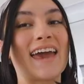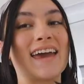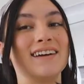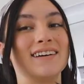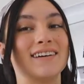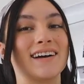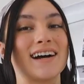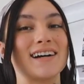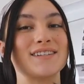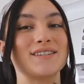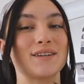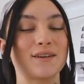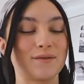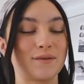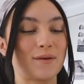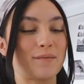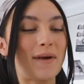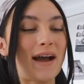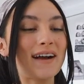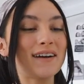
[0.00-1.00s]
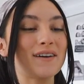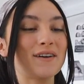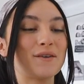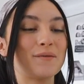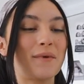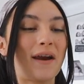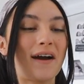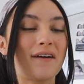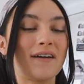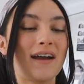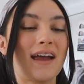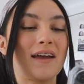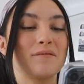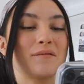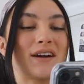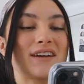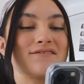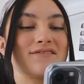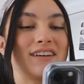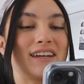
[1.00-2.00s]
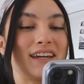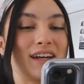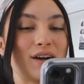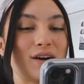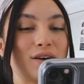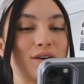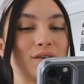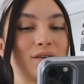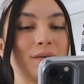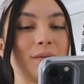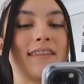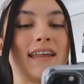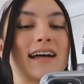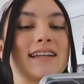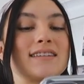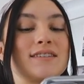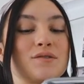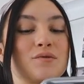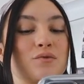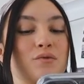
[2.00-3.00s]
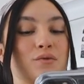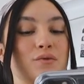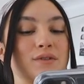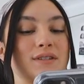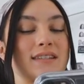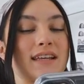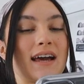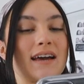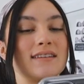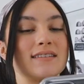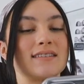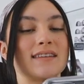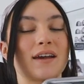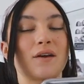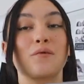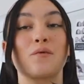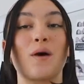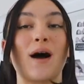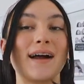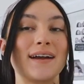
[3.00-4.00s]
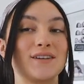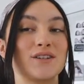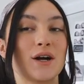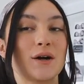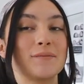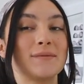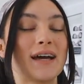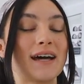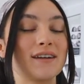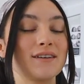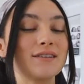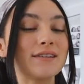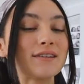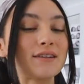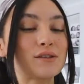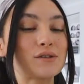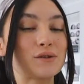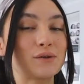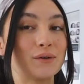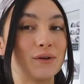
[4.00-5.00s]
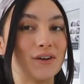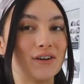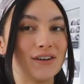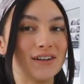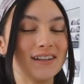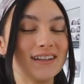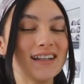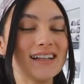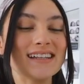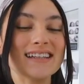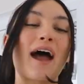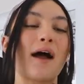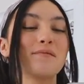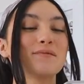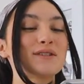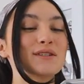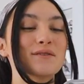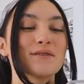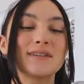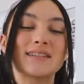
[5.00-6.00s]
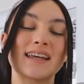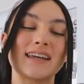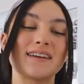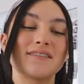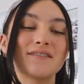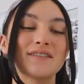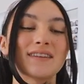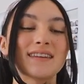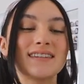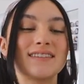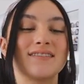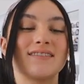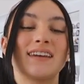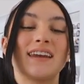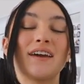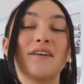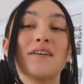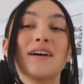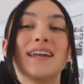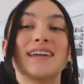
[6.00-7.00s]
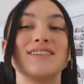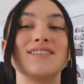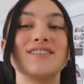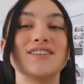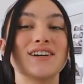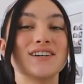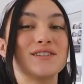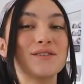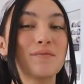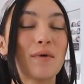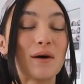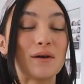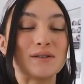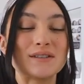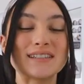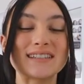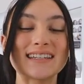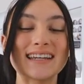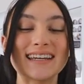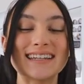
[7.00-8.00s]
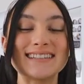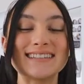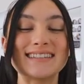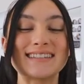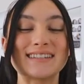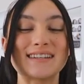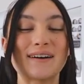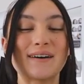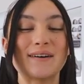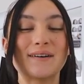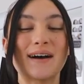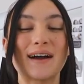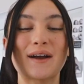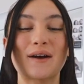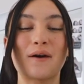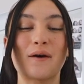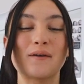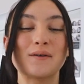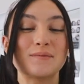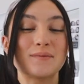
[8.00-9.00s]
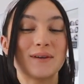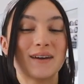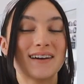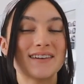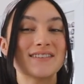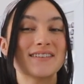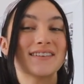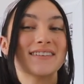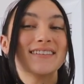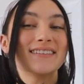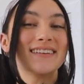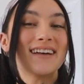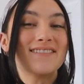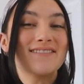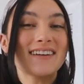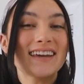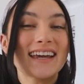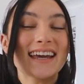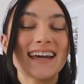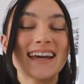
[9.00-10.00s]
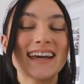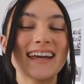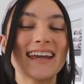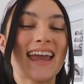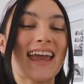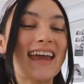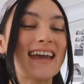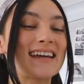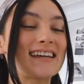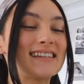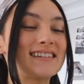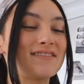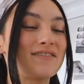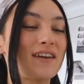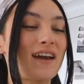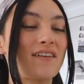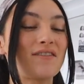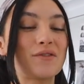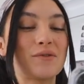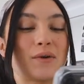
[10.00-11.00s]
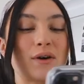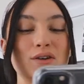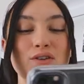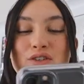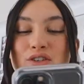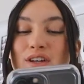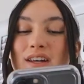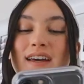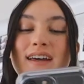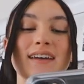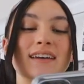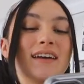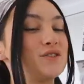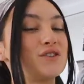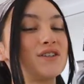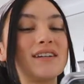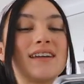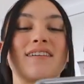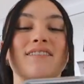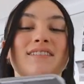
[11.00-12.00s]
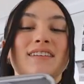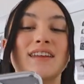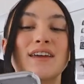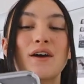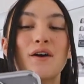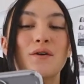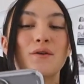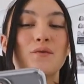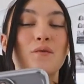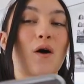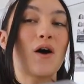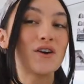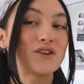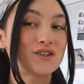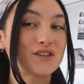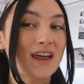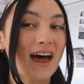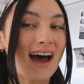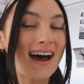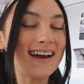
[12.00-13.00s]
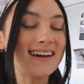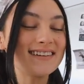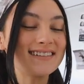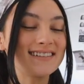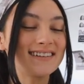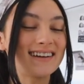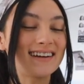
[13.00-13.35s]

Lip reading: Hey you guys, so we're back home now, and my video that says like why I dropped out of school, I'm so excited for this video, and it just posted, so I hope you guys are loving it. And if you haven't watched it, you should definitely go and watch that.